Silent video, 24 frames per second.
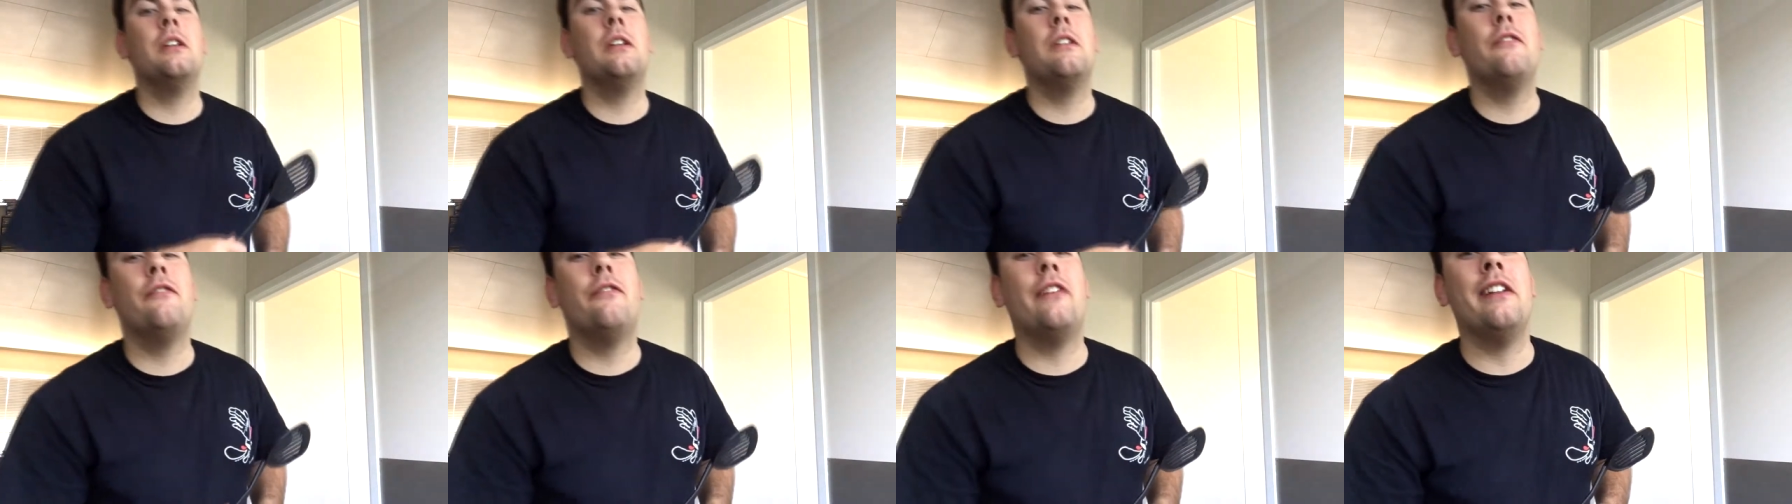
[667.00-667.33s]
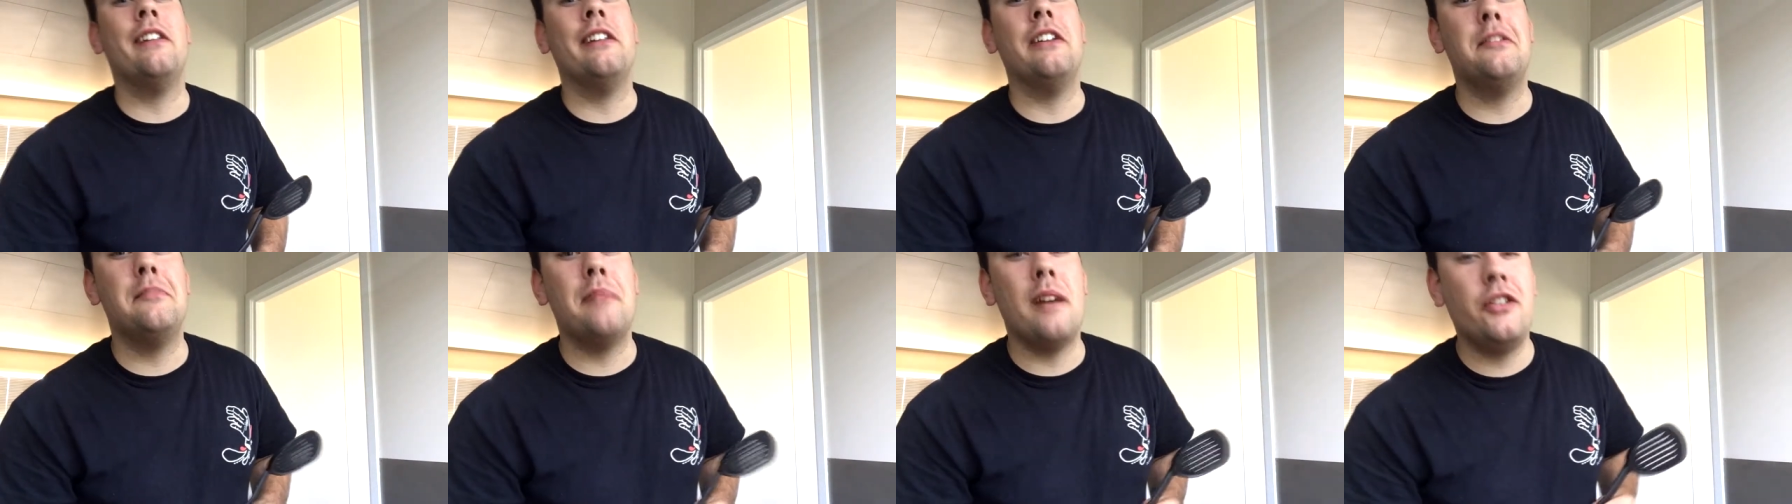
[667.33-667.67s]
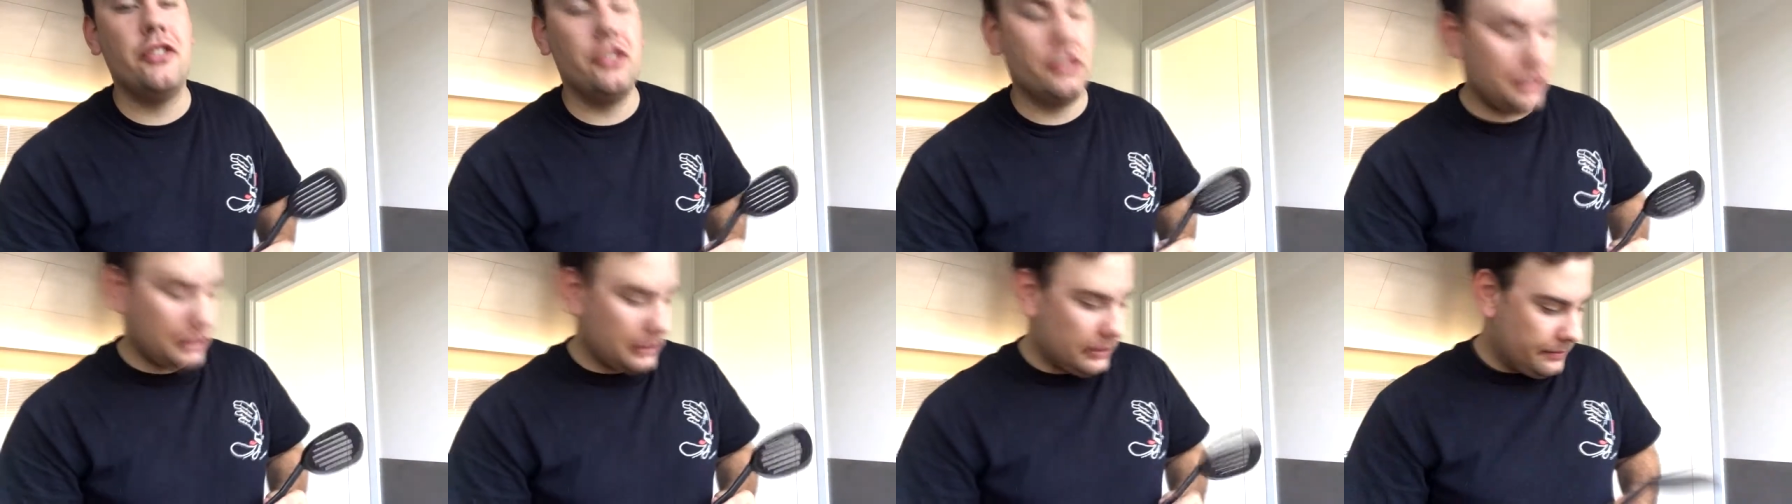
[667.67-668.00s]
Friendly
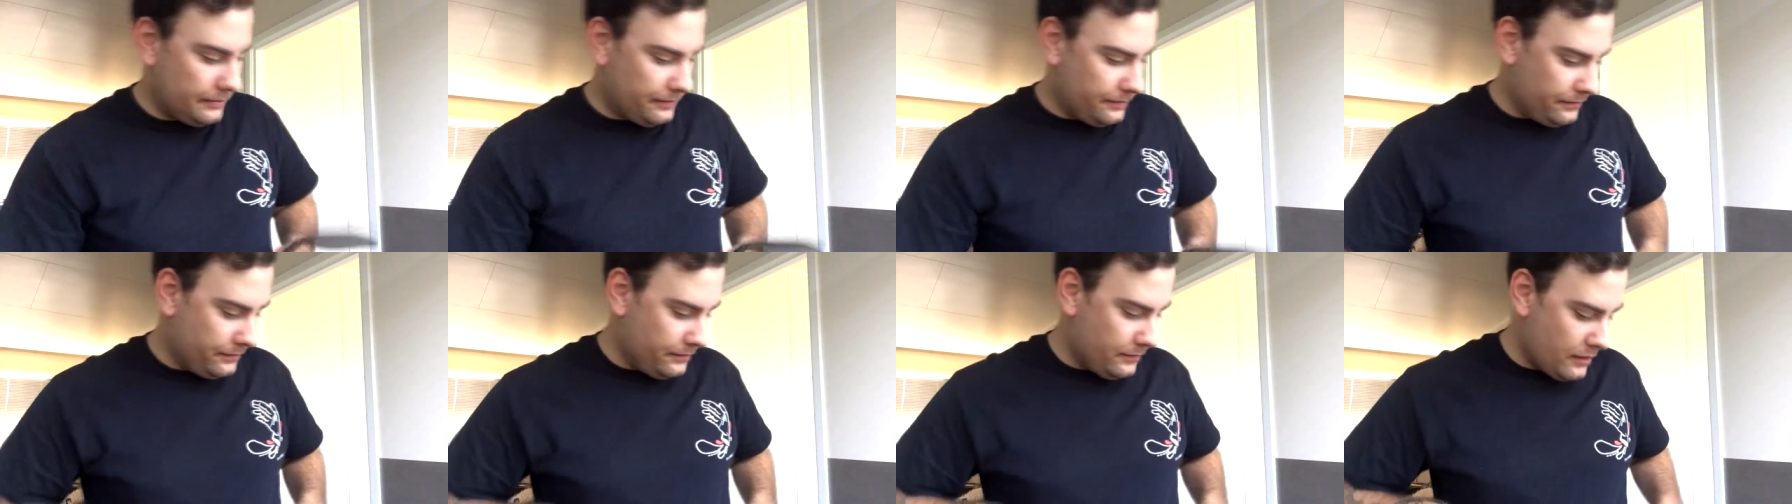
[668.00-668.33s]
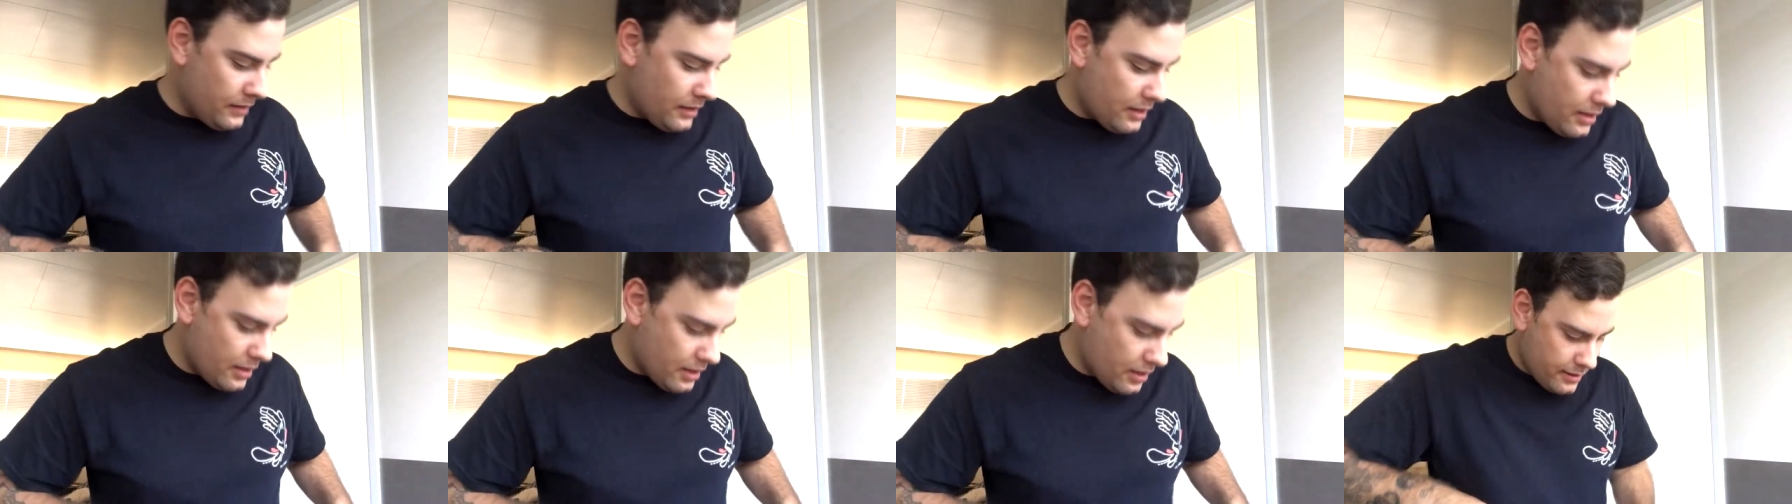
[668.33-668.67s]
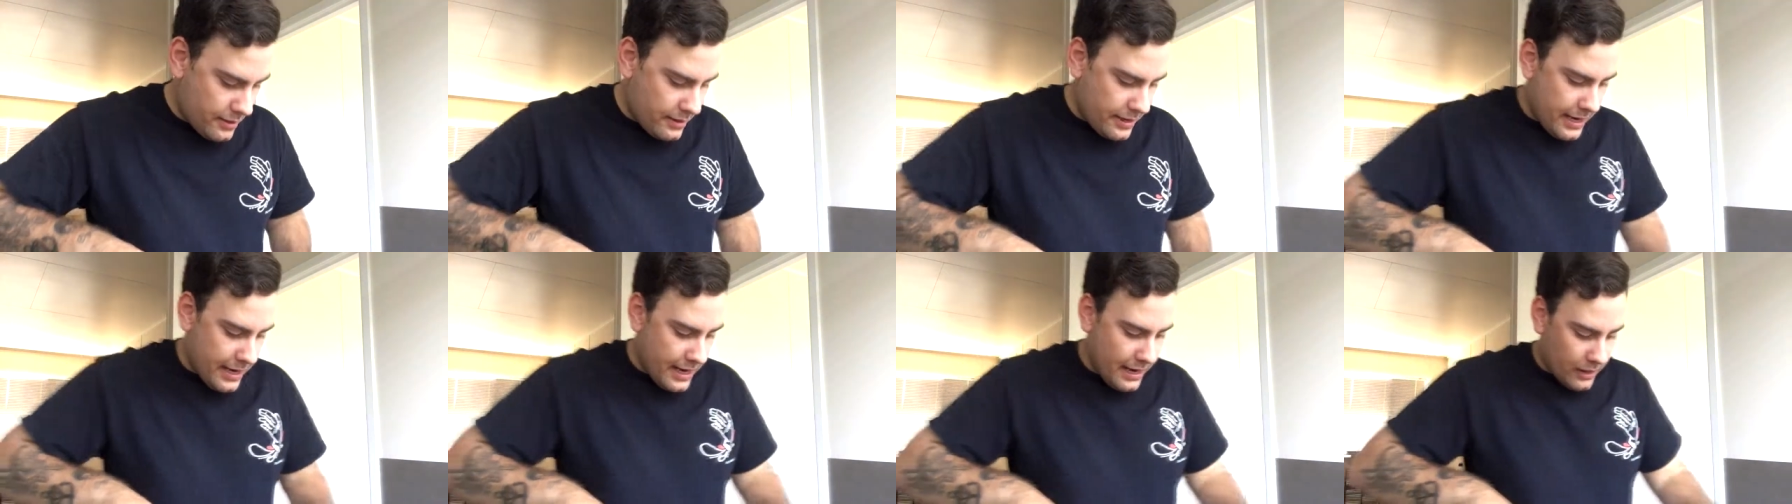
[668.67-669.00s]
spatula.
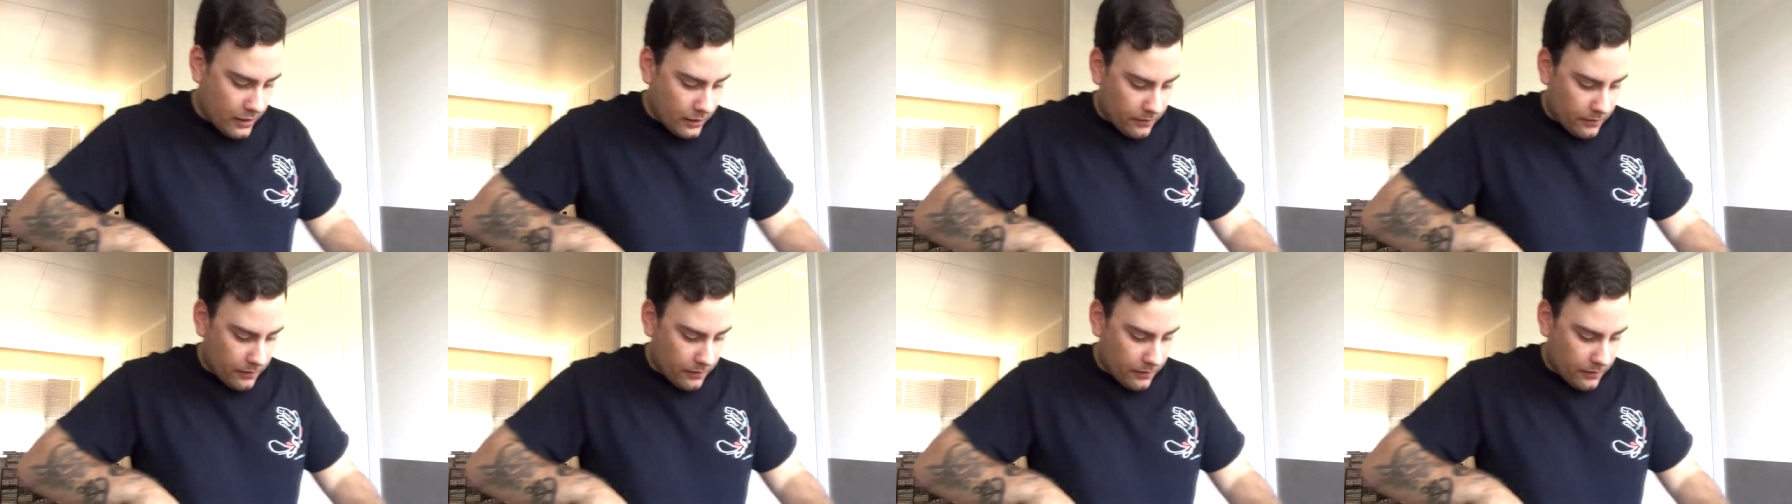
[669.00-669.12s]
Now,